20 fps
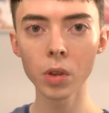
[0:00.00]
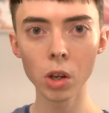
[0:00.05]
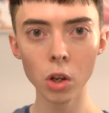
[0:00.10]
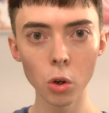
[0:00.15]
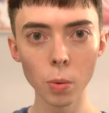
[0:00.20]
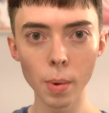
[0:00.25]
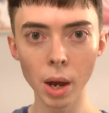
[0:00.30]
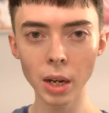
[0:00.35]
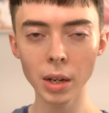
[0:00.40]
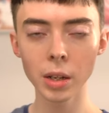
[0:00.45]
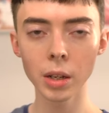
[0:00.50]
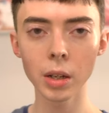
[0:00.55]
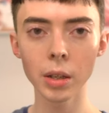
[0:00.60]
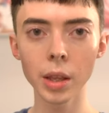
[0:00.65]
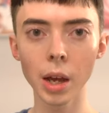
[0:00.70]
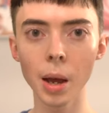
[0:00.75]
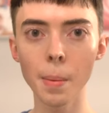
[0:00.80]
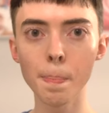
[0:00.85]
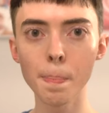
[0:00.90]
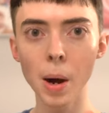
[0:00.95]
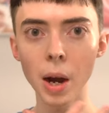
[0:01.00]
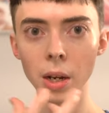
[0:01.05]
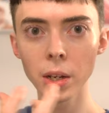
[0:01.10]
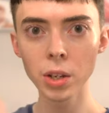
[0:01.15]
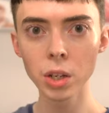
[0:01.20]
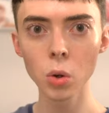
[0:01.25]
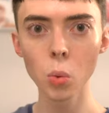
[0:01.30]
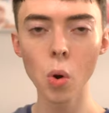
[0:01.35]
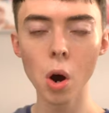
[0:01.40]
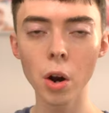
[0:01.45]
Humectant that
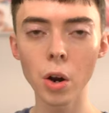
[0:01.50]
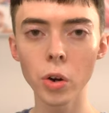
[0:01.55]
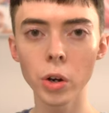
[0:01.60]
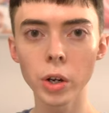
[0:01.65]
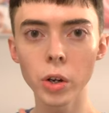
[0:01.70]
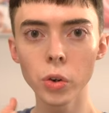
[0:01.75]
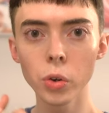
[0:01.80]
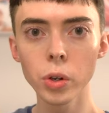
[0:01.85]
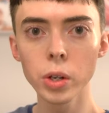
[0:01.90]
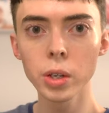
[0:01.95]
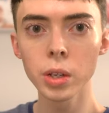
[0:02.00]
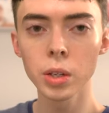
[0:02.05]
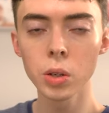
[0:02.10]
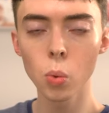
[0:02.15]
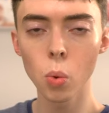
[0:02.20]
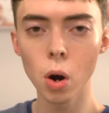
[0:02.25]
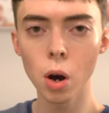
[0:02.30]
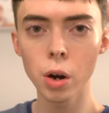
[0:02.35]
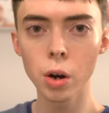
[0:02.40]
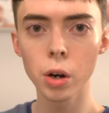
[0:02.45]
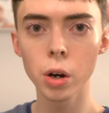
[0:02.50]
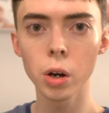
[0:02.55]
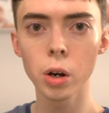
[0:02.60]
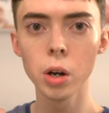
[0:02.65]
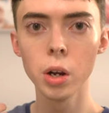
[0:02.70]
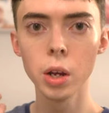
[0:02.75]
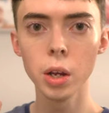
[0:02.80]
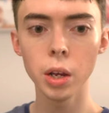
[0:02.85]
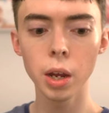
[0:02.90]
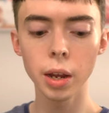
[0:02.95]
binds to water, increases
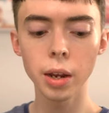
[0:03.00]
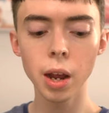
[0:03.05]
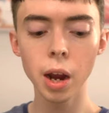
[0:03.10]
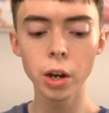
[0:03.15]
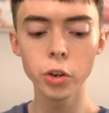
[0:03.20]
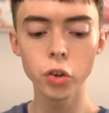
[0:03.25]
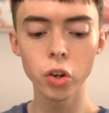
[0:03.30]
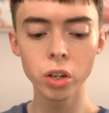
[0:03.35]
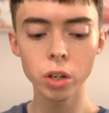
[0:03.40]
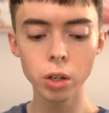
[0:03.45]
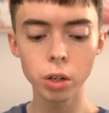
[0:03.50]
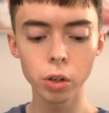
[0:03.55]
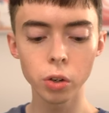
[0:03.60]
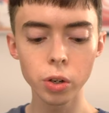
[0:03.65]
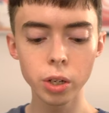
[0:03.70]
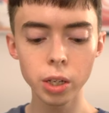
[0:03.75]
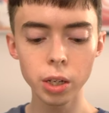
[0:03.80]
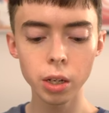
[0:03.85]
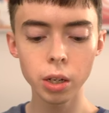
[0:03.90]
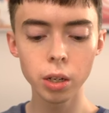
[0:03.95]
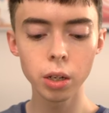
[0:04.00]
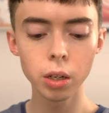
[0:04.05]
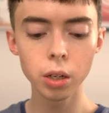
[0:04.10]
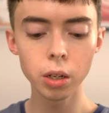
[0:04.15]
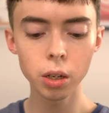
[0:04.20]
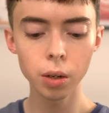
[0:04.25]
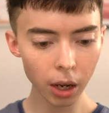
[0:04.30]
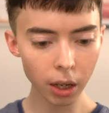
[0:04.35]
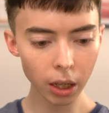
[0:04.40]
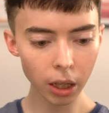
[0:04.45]
water and hydration in your
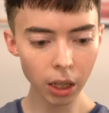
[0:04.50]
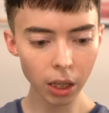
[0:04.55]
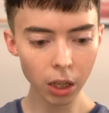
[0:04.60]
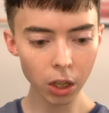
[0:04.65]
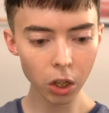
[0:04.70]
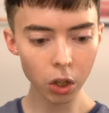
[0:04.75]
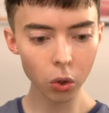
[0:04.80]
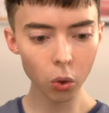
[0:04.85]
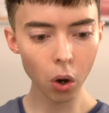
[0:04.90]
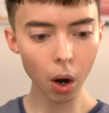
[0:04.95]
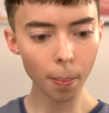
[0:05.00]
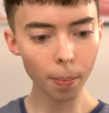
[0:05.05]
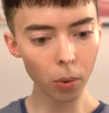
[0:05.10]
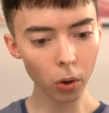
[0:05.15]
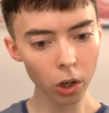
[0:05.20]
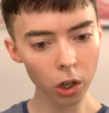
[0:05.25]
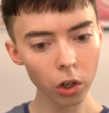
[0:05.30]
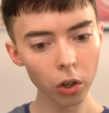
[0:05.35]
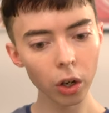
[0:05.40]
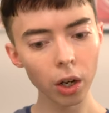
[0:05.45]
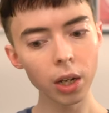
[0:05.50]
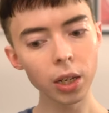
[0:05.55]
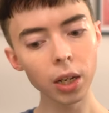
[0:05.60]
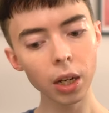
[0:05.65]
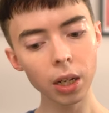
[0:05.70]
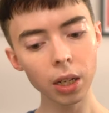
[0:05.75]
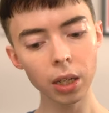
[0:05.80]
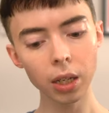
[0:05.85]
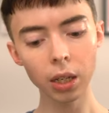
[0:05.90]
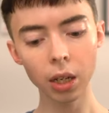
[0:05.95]
skin, and leads to a
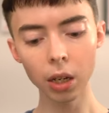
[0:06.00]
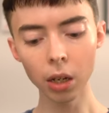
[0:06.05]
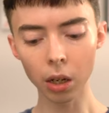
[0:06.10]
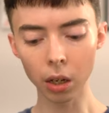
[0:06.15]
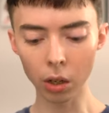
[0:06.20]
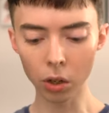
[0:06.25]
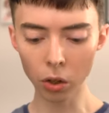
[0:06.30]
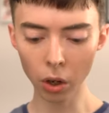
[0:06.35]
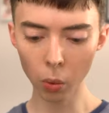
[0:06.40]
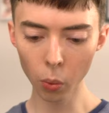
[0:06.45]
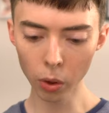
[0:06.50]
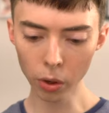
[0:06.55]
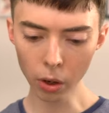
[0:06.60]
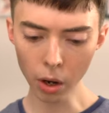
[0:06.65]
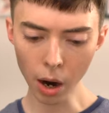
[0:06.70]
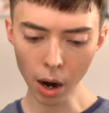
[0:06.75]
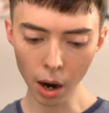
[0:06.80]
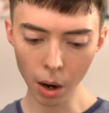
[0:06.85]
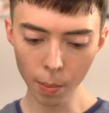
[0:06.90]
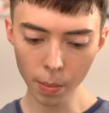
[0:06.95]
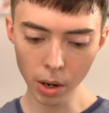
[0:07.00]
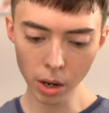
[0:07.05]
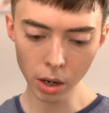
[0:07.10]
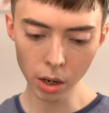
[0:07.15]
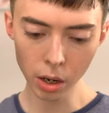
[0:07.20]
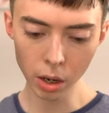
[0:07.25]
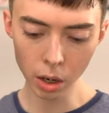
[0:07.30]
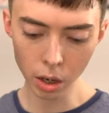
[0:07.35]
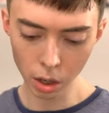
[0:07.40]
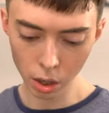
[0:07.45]
moisturized skin. So I wonder how
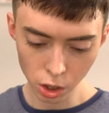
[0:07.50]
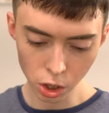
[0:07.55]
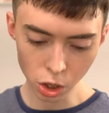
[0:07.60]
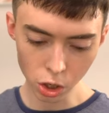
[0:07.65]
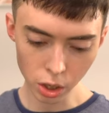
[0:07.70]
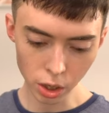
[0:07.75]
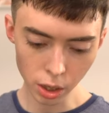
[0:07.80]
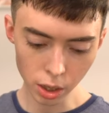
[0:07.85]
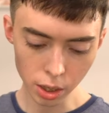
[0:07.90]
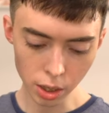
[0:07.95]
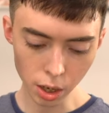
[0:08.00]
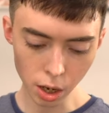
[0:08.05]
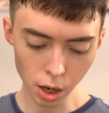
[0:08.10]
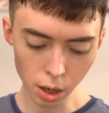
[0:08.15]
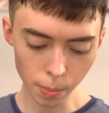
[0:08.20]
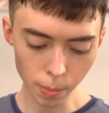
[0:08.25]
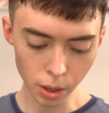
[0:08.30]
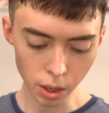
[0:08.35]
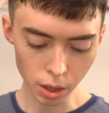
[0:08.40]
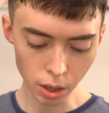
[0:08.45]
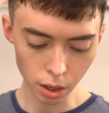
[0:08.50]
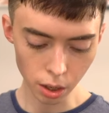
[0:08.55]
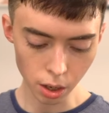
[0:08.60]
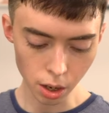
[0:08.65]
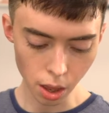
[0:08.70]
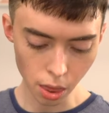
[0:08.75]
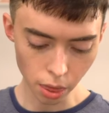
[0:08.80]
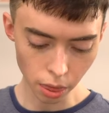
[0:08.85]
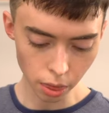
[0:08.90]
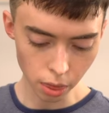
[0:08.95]
many sheets come
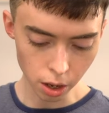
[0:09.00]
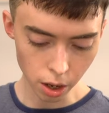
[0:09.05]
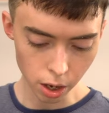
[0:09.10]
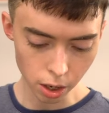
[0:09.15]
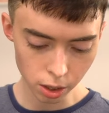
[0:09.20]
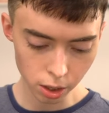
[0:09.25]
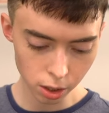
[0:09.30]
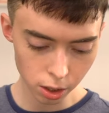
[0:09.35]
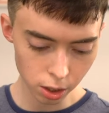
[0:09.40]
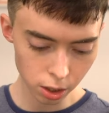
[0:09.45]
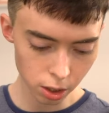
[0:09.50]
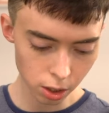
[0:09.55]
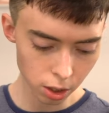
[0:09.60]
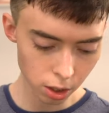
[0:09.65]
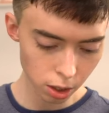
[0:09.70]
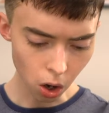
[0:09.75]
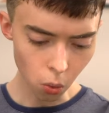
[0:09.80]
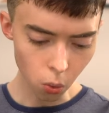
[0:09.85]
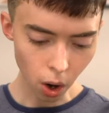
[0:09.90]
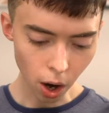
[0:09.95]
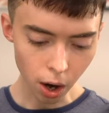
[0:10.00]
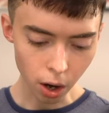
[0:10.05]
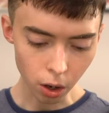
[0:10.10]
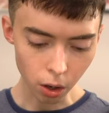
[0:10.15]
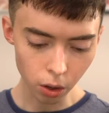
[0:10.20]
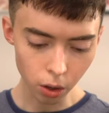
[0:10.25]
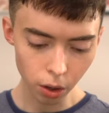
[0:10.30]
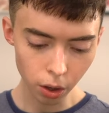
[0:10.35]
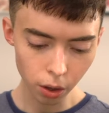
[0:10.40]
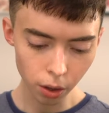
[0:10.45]
in this. Oh
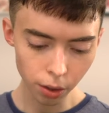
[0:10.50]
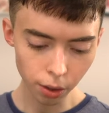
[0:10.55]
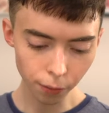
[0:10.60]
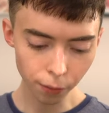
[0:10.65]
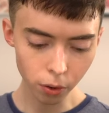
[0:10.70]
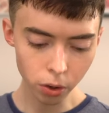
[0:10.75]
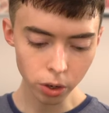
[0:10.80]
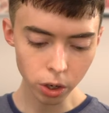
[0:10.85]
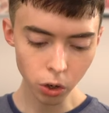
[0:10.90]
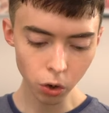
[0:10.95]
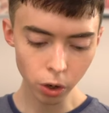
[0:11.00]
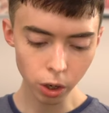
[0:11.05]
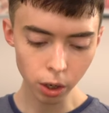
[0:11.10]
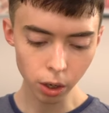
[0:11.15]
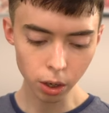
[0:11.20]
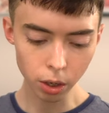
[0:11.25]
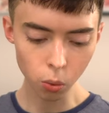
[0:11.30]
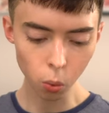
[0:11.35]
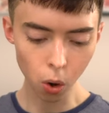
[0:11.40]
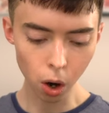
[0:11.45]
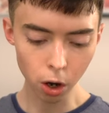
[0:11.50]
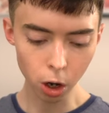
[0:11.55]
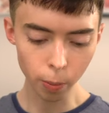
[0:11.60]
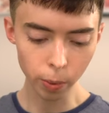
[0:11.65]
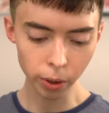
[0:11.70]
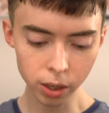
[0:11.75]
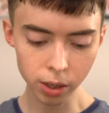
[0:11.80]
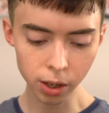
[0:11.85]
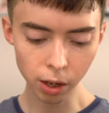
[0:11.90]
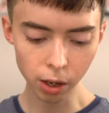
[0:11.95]
wow, the first ingredient is water,
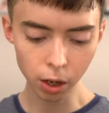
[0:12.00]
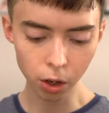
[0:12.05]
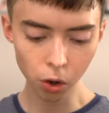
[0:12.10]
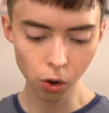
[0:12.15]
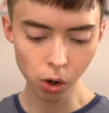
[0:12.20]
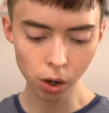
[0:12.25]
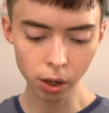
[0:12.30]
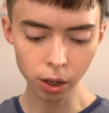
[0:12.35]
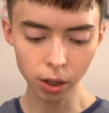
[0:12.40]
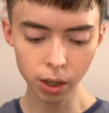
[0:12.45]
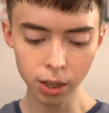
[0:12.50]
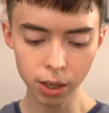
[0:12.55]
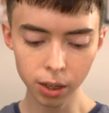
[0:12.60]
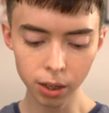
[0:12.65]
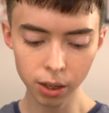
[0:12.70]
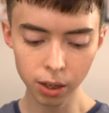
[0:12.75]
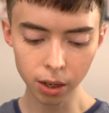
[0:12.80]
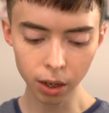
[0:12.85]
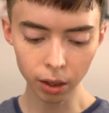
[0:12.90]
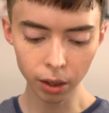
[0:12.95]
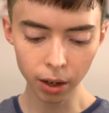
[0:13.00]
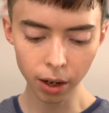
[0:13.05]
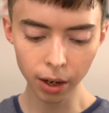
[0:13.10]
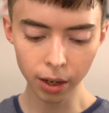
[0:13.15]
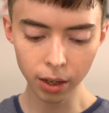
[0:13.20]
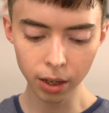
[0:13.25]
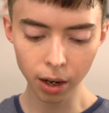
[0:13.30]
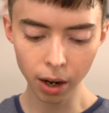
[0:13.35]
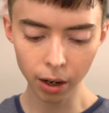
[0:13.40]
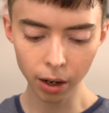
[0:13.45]
second ingredient is Centella
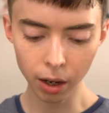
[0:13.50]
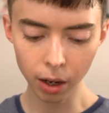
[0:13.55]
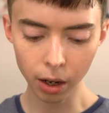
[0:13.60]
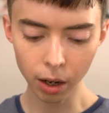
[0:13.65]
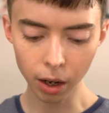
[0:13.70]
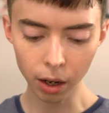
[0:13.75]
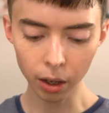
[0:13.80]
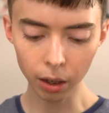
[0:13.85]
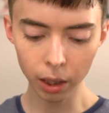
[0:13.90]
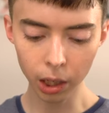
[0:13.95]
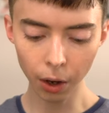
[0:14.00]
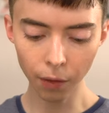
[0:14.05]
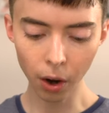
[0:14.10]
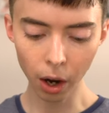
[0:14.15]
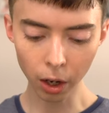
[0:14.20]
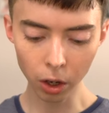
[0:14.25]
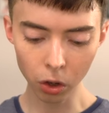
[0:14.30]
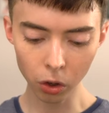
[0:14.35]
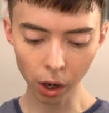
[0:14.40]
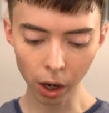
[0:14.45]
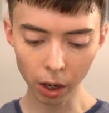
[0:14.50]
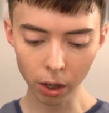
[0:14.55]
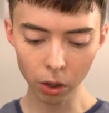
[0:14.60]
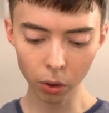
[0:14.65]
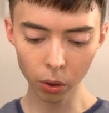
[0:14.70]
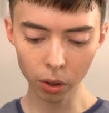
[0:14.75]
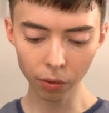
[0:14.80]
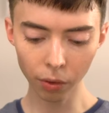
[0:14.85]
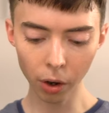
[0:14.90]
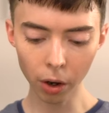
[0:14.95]
Asiatica leaf extract.
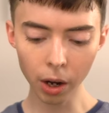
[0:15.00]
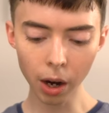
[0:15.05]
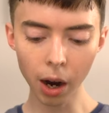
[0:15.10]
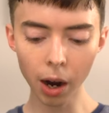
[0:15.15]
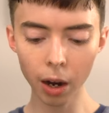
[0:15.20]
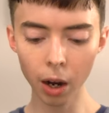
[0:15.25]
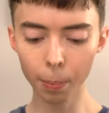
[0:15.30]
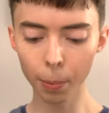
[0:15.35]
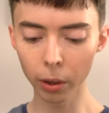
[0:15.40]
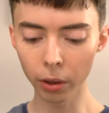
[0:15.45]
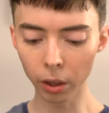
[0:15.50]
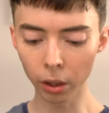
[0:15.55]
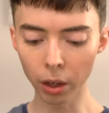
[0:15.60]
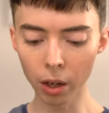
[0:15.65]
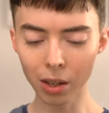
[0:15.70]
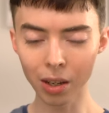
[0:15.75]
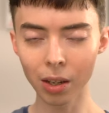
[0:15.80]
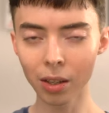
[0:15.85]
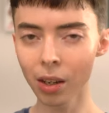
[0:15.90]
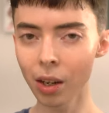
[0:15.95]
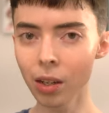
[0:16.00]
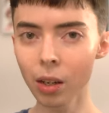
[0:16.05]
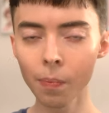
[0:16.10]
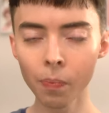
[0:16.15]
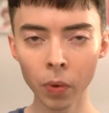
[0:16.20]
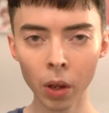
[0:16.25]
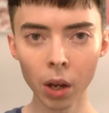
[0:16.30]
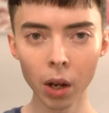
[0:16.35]
So it's very high up on the list. It says